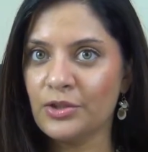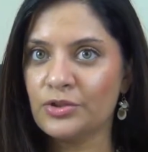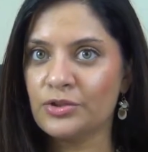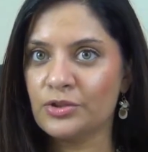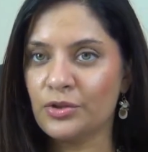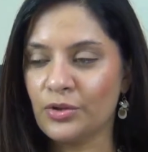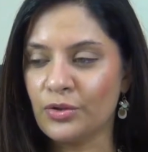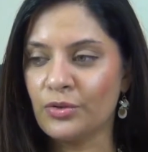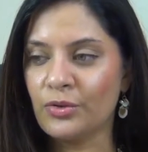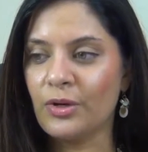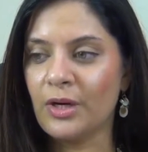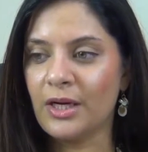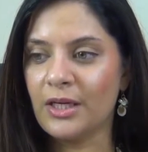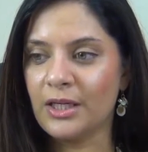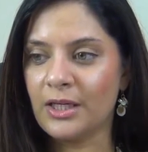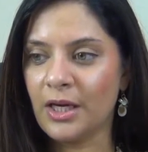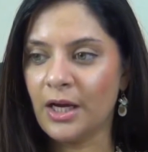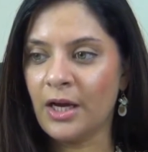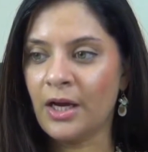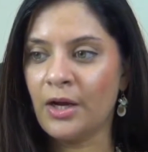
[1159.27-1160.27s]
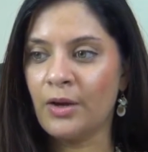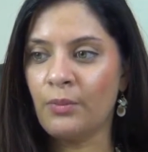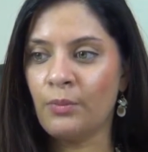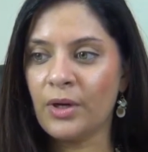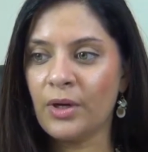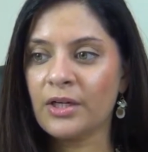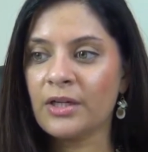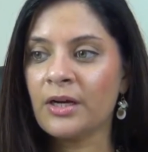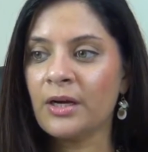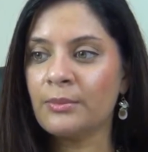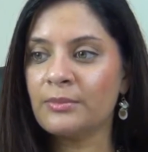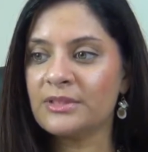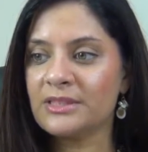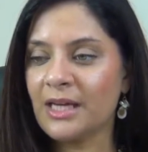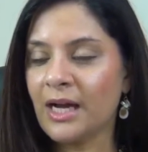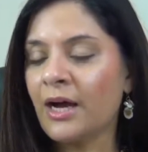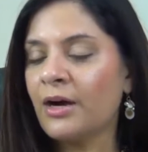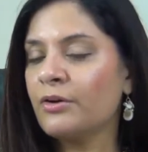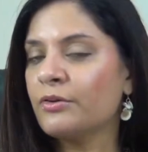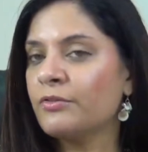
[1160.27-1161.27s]
So what comes
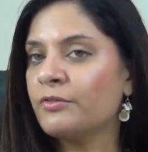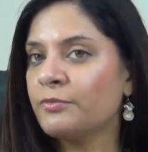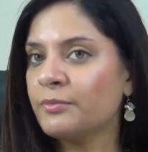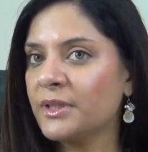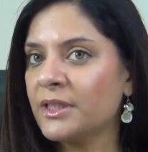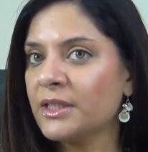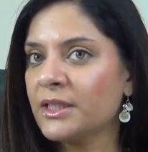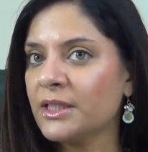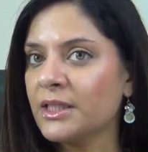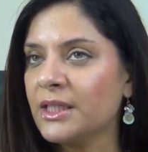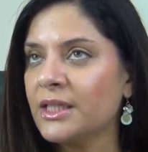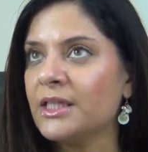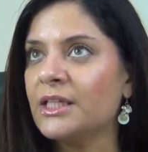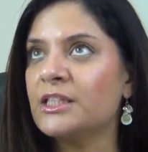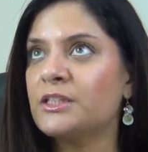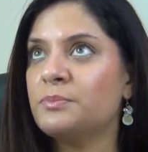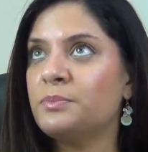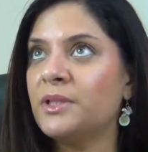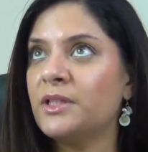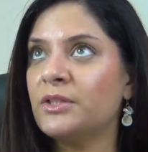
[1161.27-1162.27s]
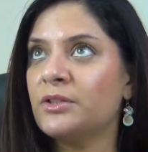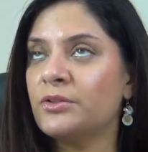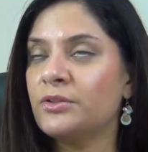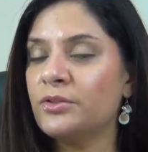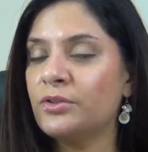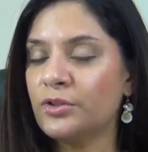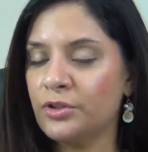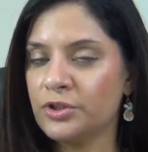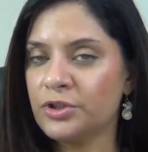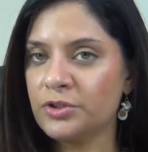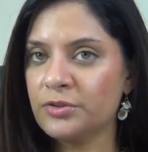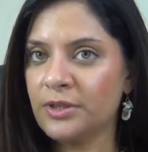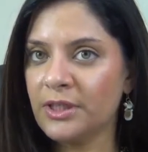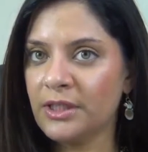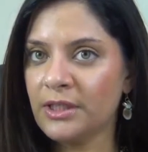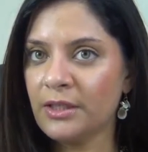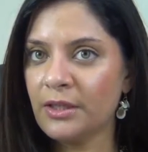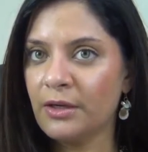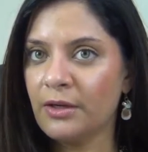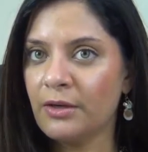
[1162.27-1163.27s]
out of me is being
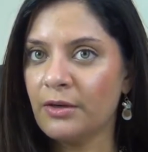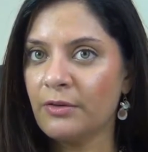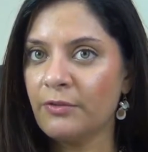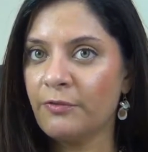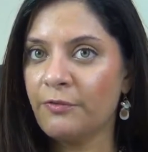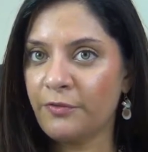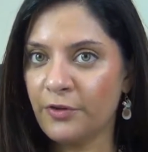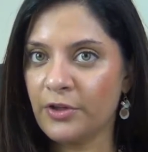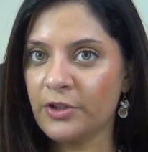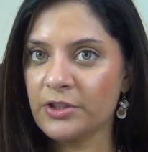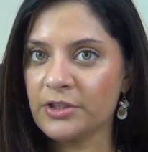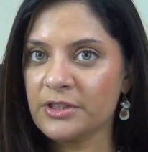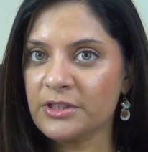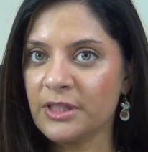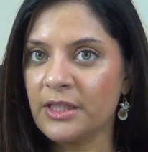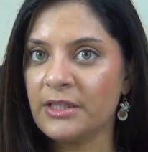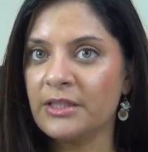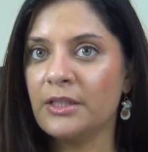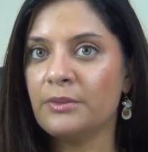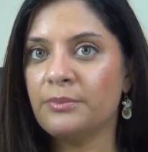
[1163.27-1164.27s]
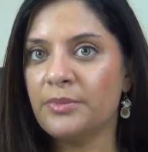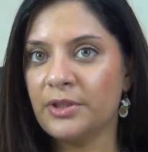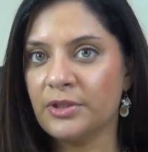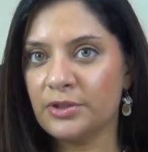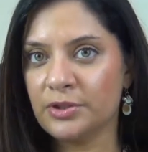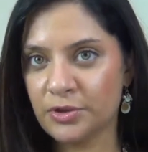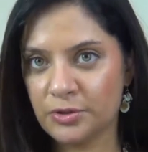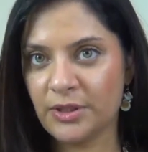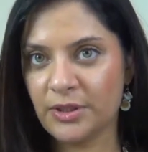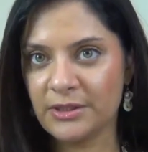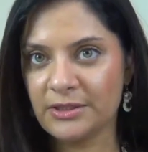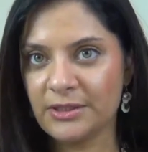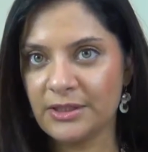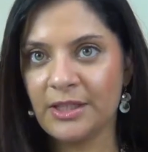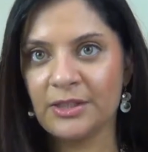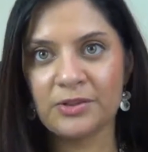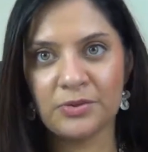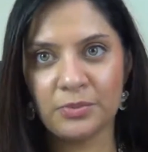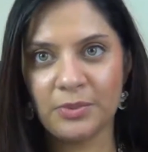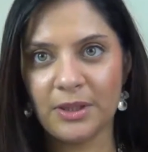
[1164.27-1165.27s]
nurturing first, and then being strict
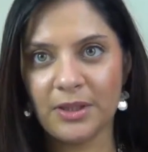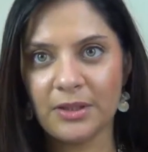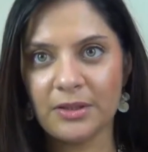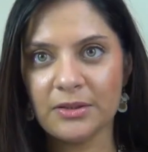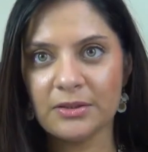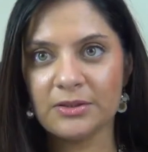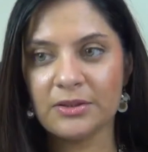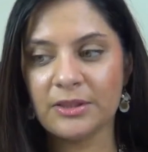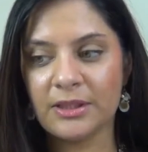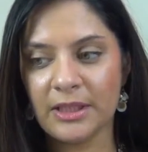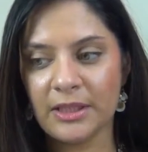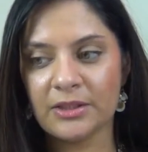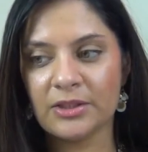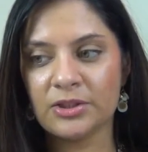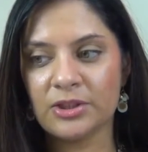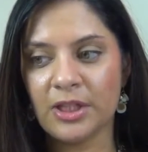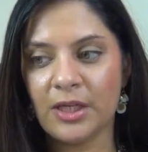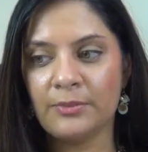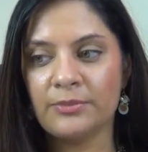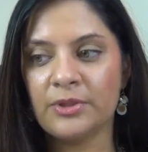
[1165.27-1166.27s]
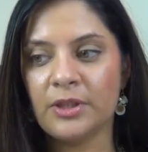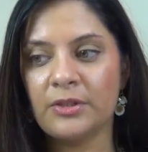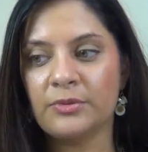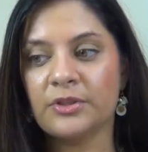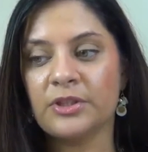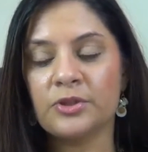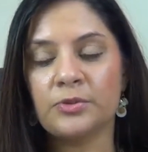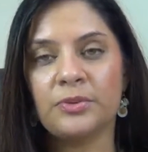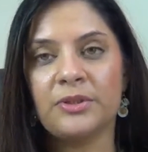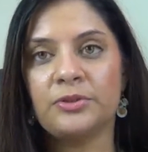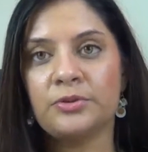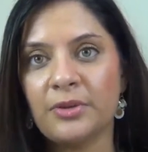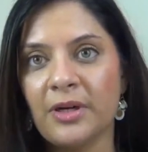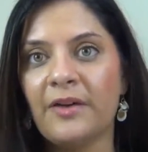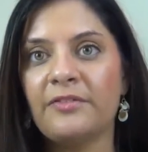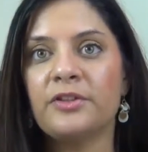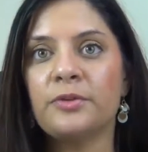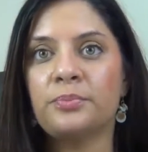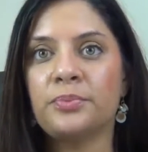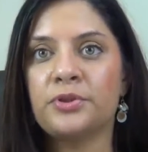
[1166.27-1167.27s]
as well to get the job done, because we do
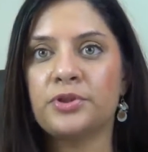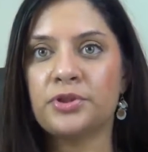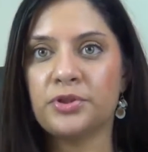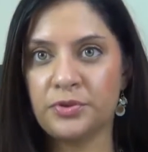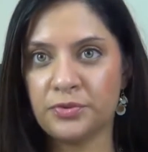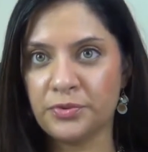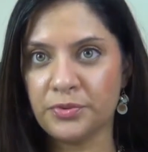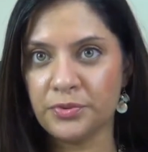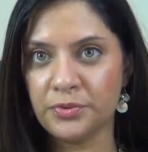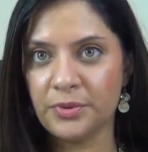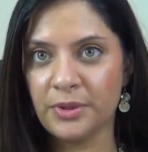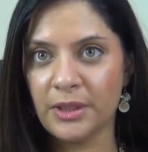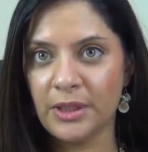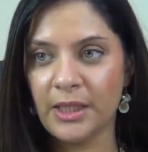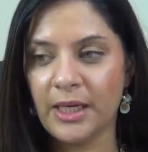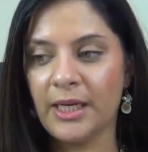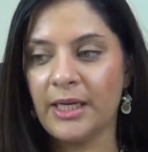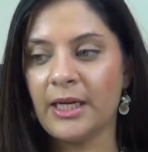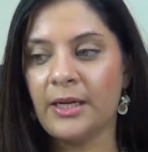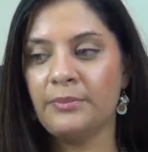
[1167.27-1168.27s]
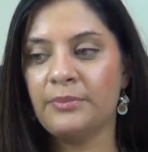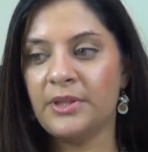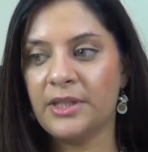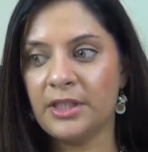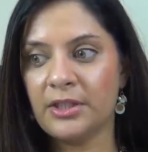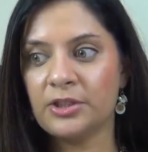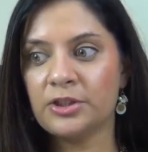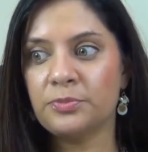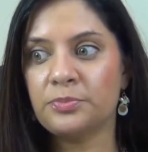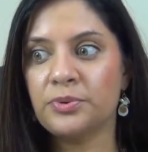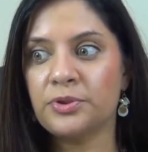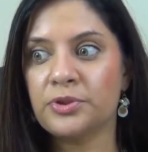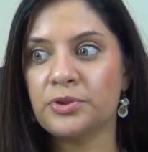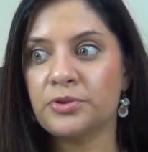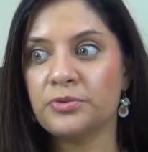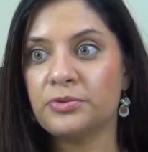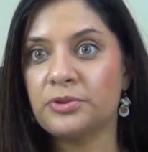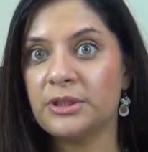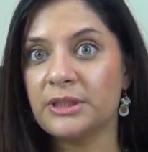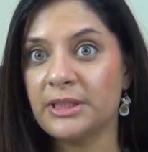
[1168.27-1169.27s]
have to push through, and I'm there to push
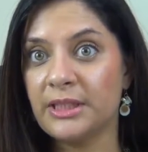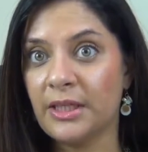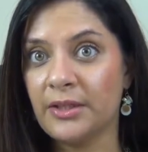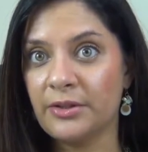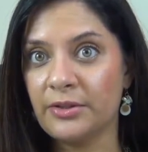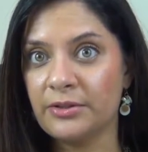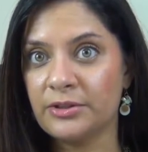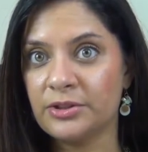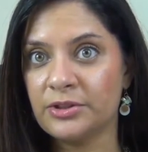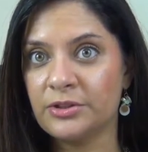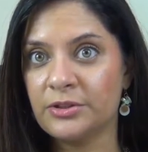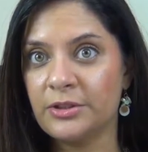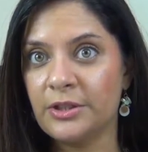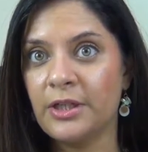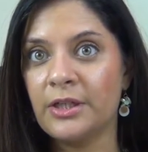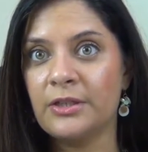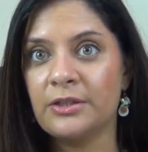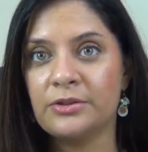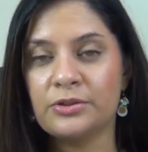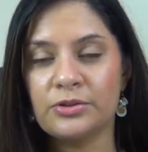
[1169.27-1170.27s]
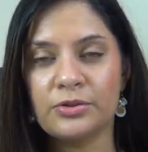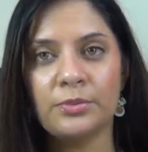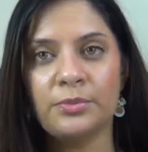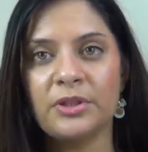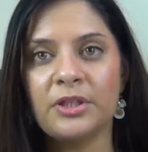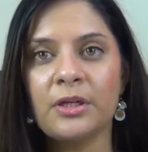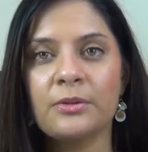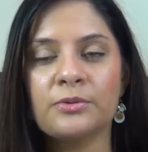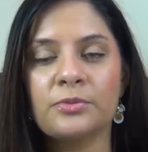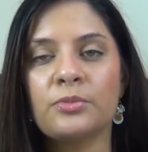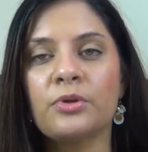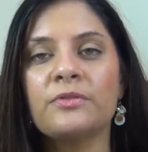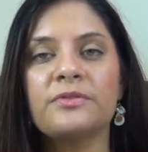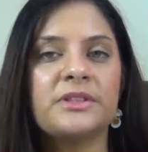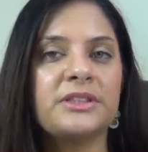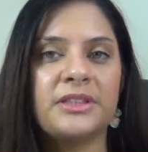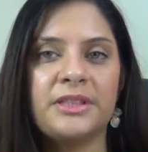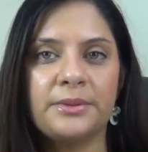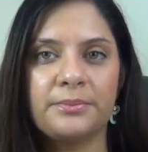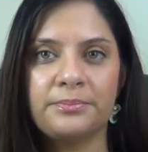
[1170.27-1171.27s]
through together. And so it becomes more of
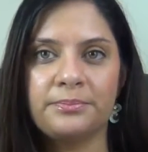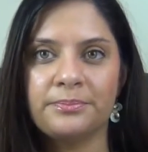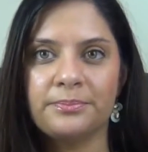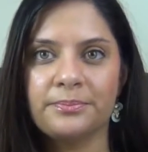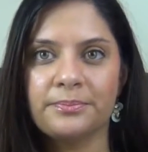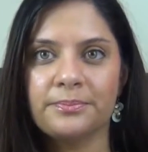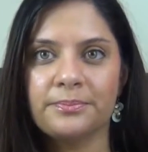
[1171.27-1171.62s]
a team.